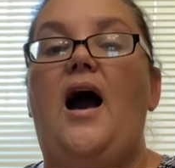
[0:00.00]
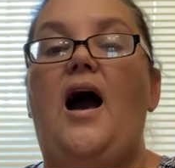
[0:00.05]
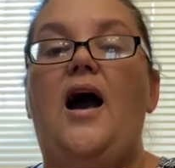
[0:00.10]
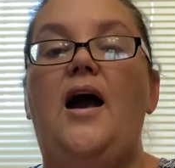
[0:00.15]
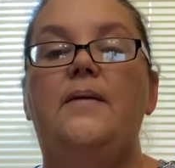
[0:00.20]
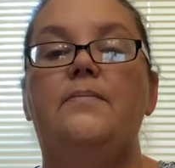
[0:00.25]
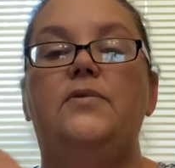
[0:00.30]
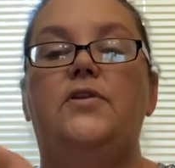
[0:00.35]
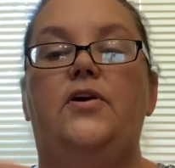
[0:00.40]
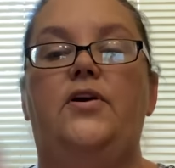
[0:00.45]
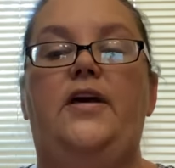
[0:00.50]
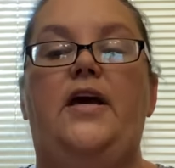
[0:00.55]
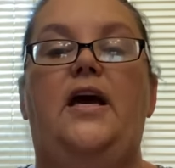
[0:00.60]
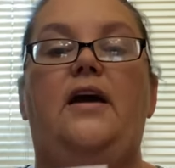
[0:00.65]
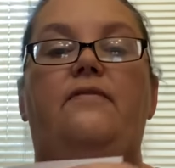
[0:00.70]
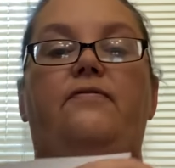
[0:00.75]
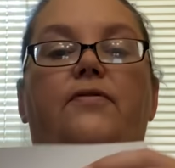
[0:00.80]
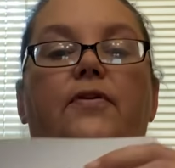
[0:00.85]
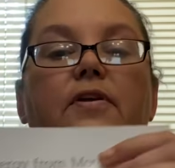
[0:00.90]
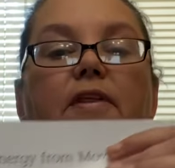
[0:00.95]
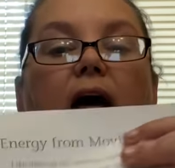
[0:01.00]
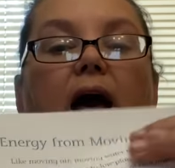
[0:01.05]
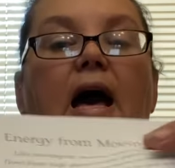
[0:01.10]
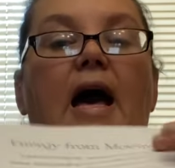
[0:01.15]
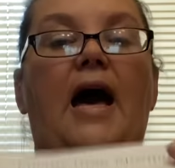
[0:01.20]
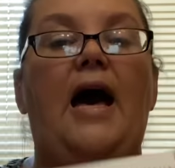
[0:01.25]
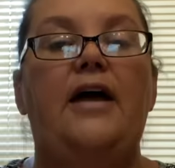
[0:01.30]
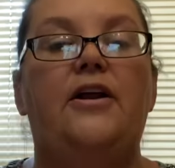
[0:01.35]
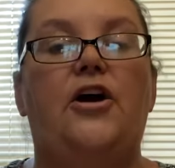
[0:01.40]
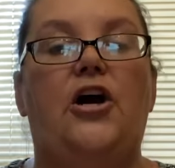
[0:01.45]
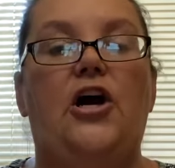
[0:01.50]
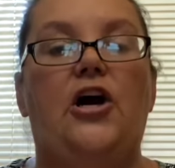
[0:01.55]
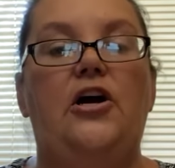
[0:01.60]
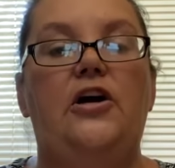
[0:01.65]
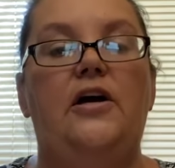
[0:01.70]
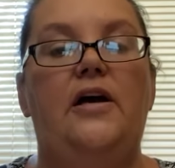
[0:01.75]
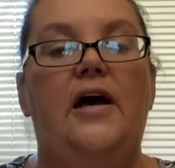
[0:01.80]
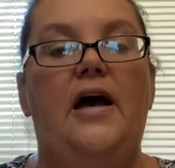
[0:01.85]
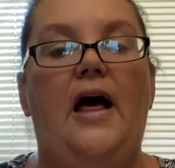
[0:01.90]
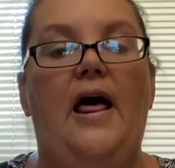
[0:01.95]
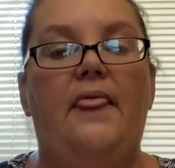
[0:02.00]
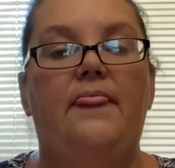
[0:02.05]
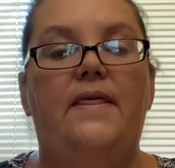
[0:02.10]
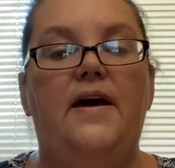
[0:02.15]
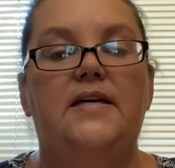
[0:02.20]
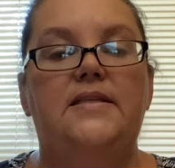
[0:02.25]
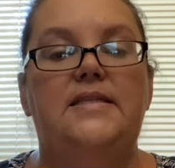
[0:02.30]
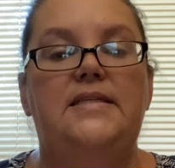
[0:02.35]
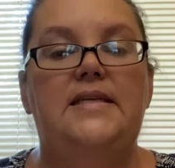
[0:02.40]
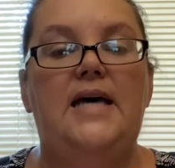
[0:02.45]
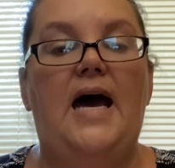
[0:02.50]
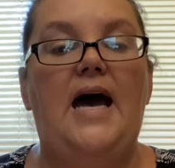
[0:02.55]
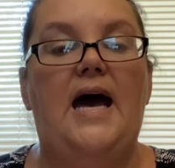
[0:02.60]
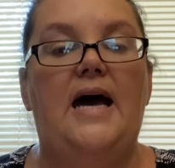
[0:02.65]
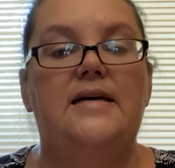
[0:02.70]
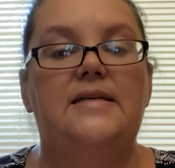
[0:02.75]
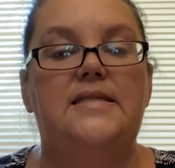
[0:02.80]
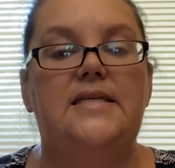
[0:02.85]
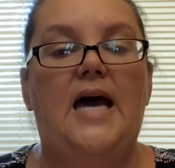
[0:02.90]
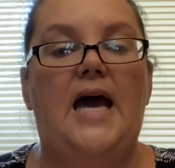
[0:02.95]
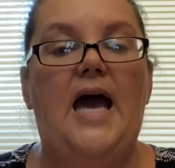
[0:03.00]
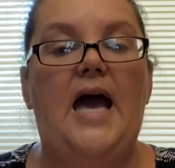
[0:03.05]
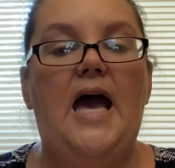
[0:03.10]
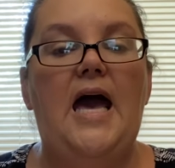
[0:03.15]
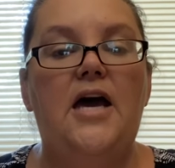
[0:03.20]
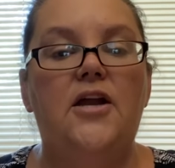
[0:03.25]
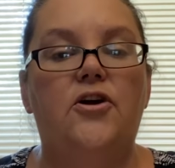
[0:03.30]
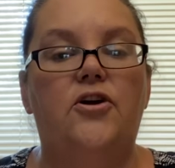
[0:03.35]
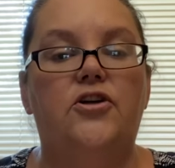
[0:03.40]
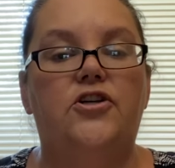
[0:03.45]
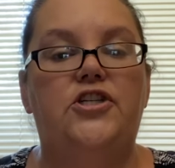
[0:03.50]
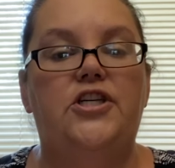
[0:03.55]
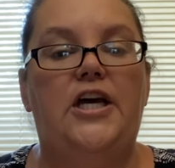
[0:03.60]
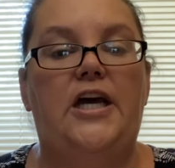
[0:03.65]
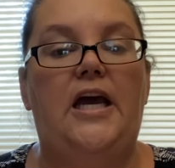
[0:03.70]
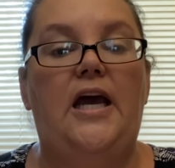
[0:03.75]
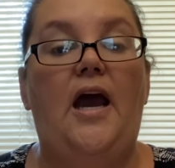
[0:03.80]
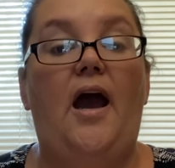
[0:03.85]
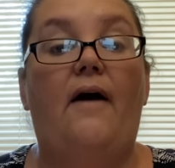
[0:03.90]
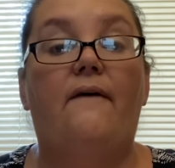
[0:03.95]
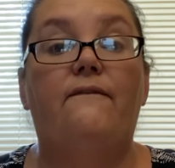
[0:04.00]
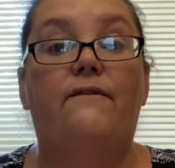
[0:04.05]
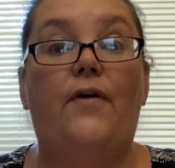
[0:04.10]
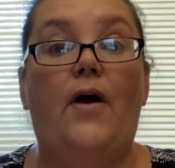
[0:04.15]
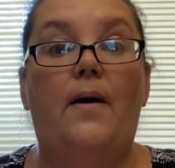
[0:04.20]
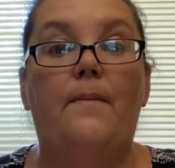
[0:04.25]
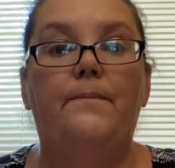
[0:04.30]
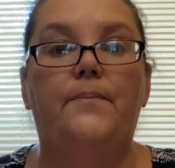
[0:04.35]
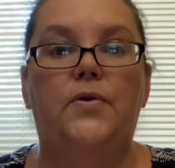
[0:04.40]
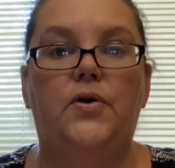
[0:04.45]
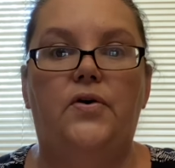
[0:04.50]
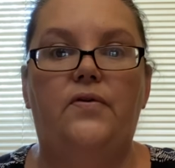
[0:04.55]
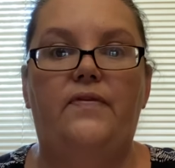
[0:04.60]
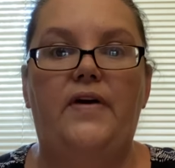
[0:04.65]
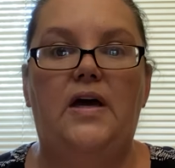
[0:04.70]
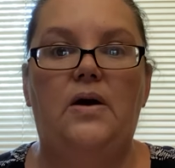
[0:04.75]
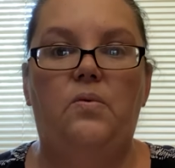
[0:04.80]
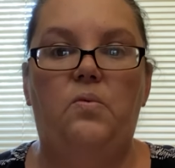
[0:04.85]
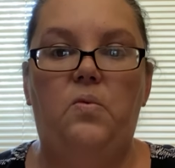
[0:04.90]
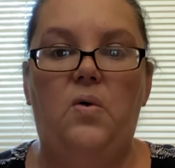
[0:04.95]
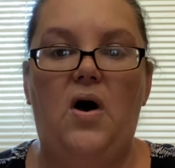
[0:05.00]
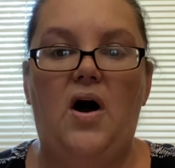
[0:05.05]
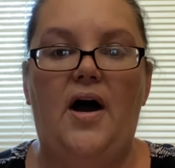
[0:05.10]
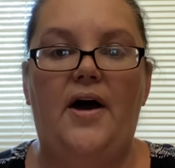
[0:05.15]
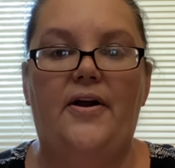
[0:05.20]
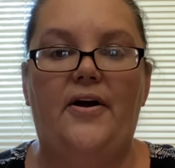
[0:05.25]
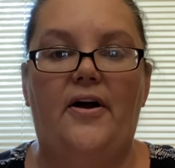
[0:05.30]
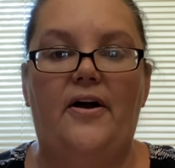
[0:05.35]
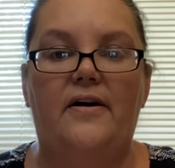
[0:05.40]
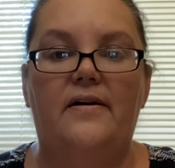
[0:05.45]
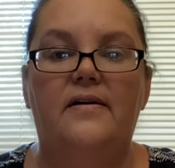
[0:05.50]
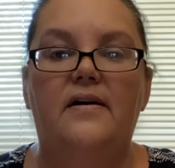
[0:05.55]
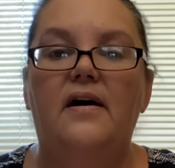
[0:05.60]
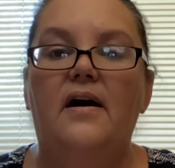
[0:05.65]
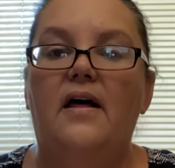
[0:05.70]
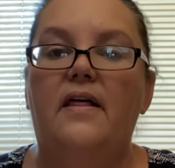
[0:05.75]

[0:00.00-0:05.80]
I'm looking for the header that says energy from moving water.